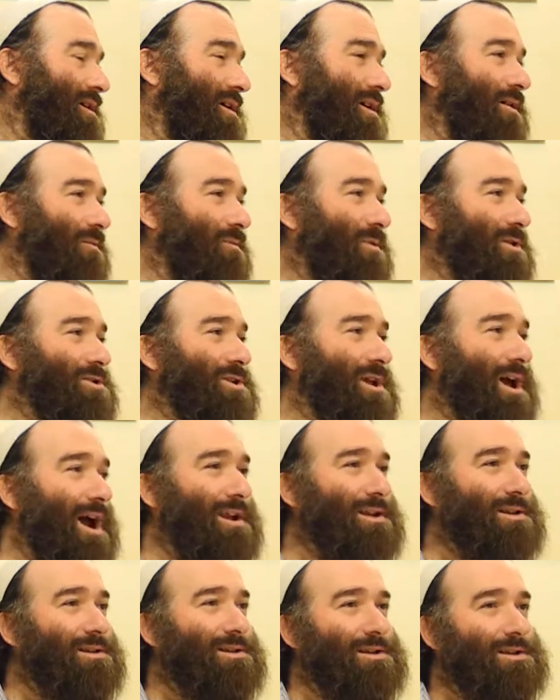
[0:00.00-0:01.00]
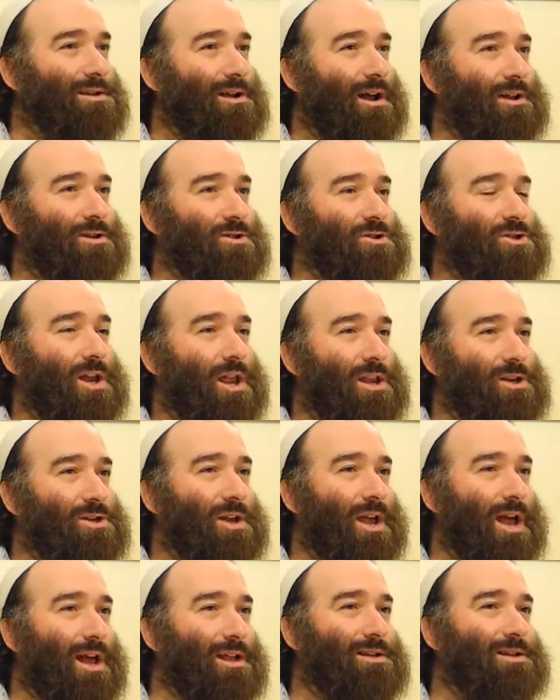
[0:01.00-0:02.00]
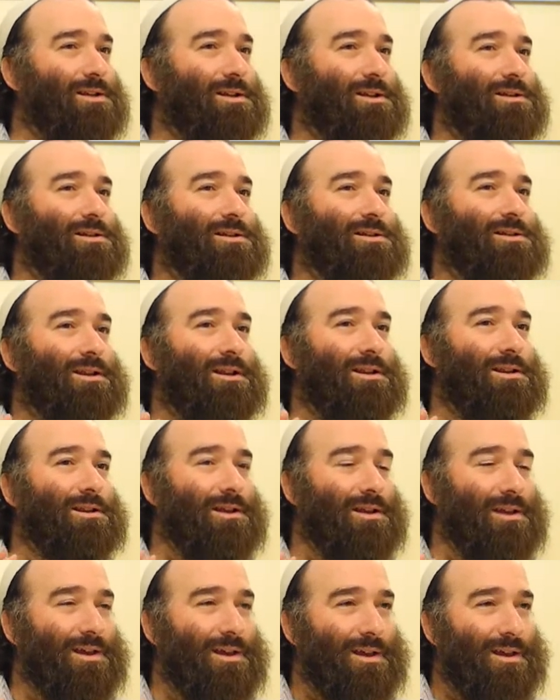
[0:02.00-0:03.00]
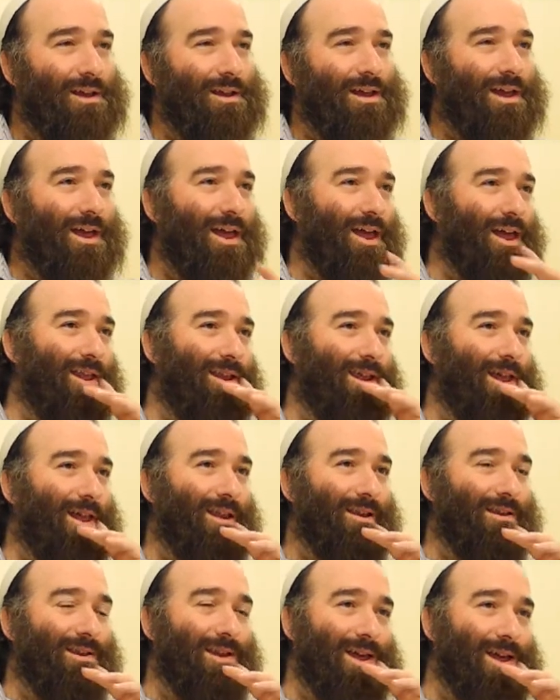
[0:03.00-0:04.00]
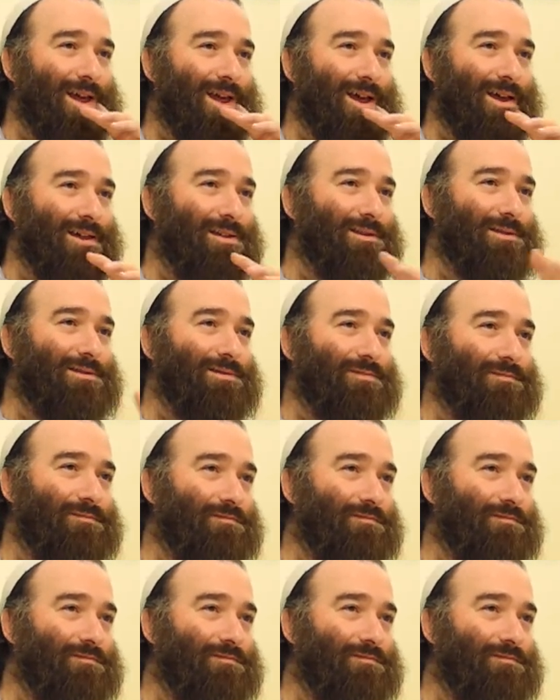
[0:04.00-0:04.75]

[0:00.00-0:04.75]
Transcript: in which God is this unchanging essence, and in